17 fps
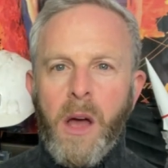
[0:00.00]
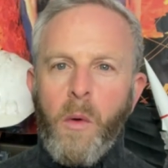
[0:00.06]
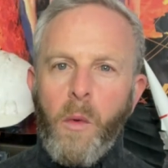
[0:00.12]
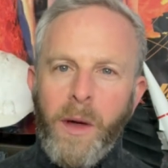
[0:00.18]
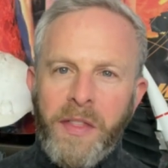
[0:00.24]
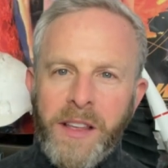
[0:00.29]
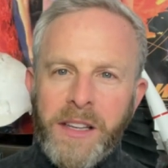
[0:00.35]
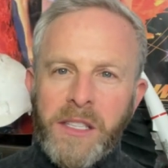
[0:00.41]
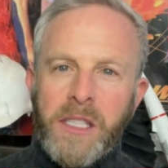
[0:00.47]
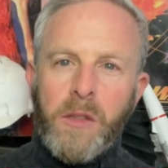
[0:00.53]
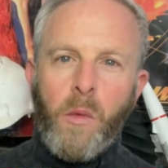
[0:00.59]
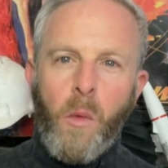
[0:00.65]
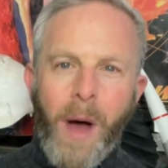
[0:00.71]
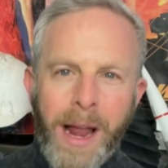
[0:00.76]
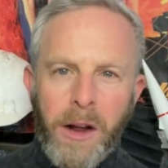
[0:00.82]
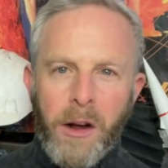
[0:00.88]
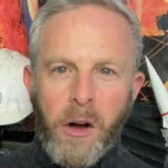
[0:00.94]
With this
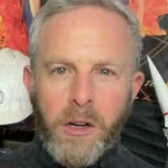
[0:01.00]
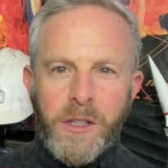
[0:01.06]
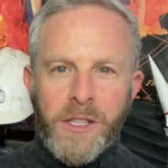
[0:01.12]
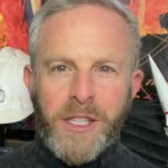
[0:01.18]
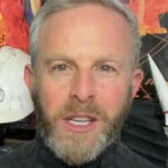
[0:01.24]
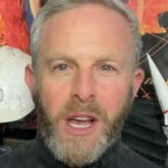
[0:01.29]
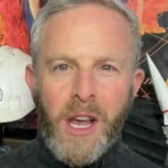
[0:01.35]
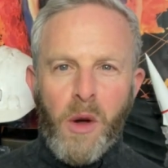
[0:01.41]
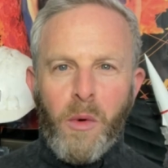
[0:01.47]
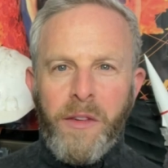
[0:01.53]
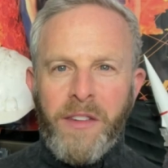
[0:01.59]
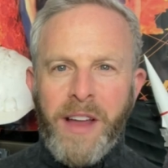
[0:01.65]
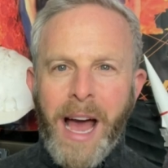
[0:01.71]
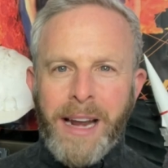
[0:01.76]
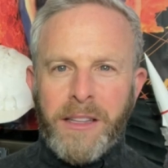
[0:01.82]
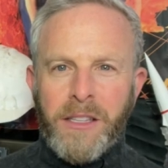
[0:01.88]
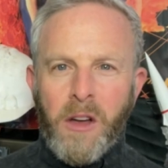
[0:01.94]
sweaters, we've
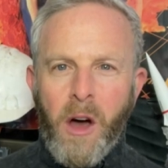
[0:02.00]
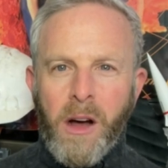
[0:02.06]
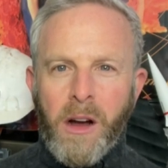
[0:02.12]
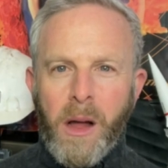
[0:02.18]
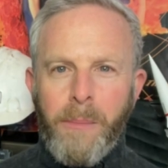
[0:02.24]
got to talk